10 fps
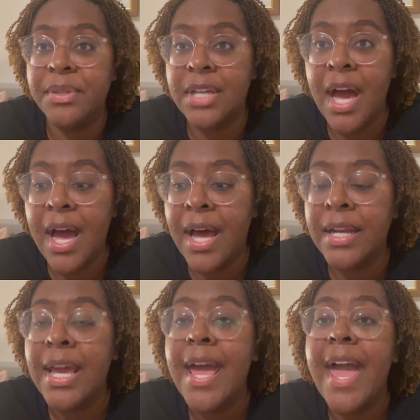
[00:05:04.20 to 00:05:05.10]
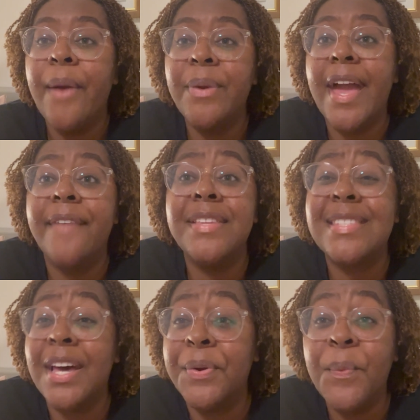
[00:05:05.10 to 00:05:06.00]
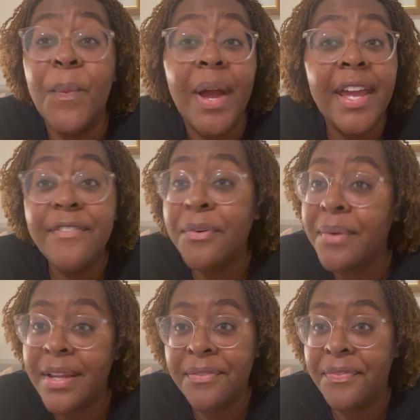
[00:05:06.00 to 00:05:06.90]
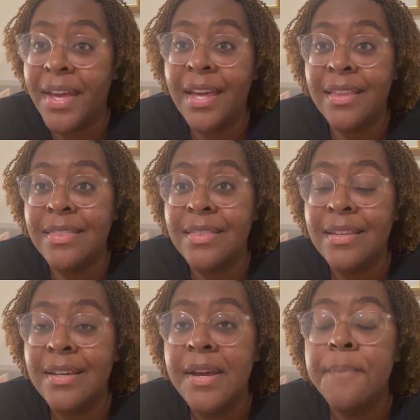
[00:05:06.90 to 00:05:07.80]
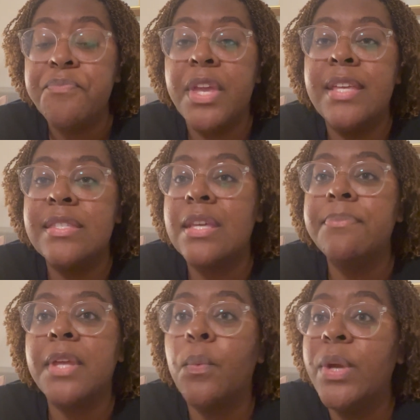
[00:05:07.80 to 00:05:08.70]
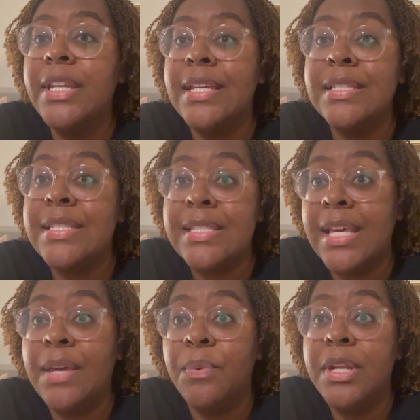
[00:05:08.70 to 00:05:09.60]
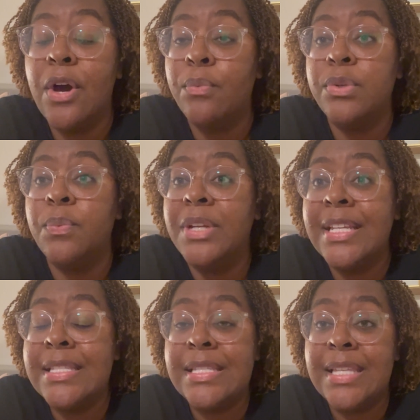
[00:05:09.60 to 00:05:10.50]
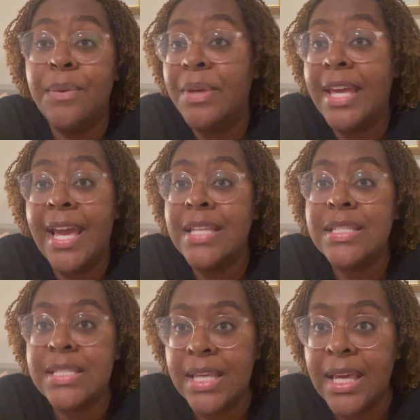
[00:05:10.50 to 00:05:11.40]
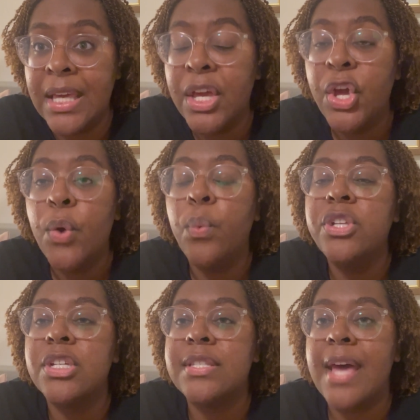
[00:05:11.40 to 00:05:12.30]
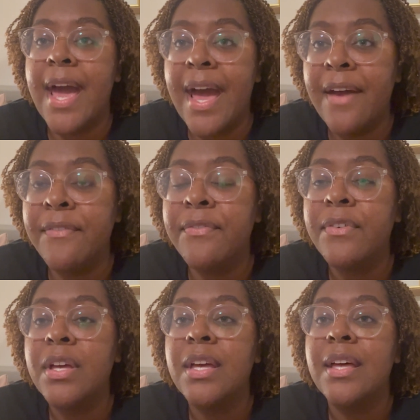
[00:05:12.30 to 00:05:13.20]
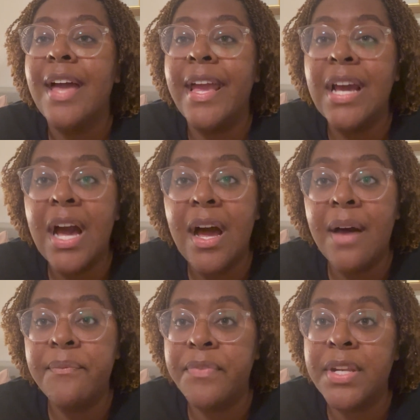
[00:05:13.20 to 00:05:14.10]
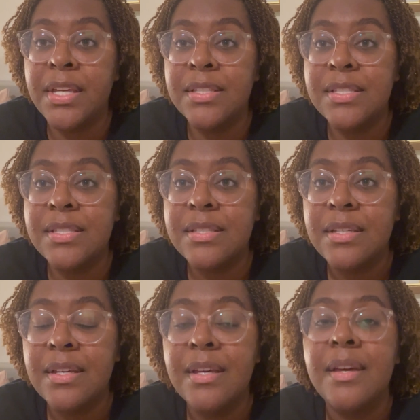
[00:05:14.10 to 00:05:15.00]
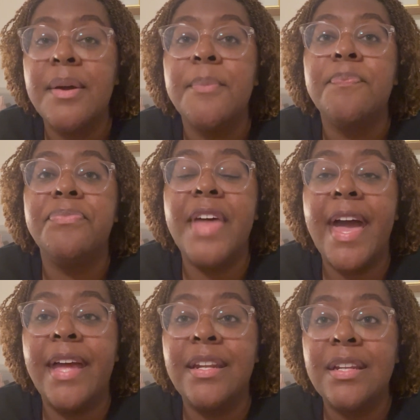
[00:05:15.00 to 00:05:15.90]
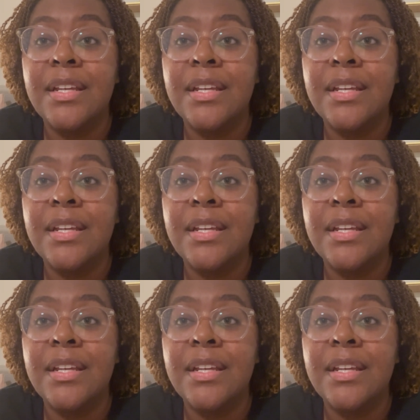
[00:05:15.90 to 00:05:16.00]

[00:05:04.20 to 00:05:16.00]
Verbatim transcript: with God. And we have this unwavering faith in something we didn't see. We don't, we didn't see, we can't see. We just have a confidence that